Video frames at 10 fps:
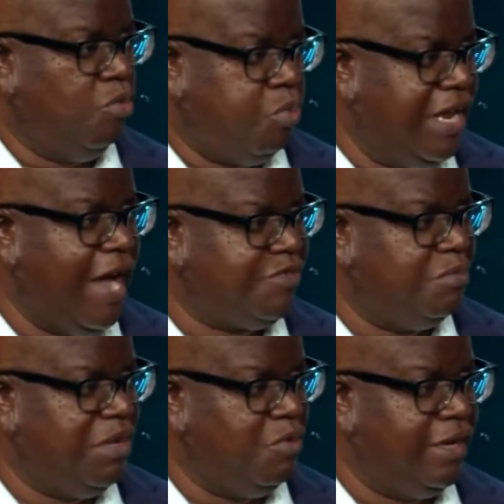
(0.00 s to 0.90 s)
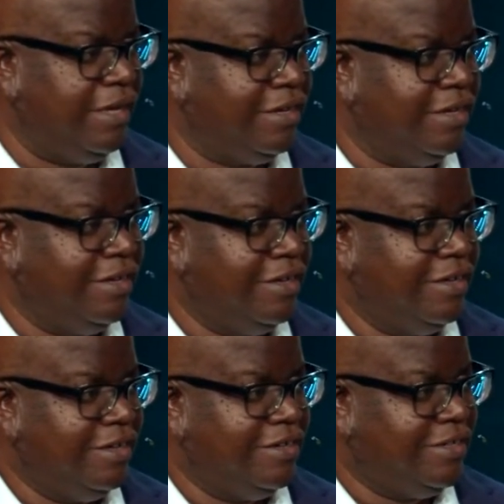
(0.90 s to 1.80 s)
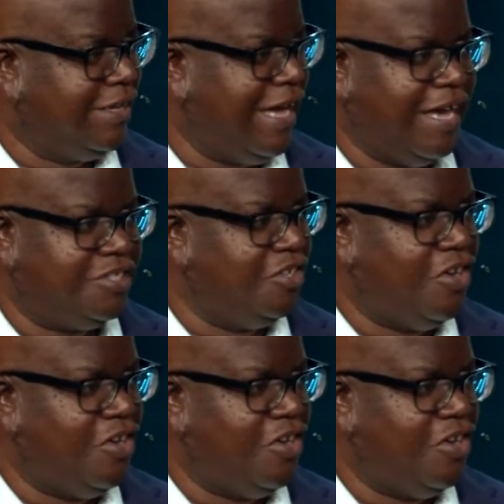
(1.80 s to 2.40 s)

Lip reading: We have to be willing to cast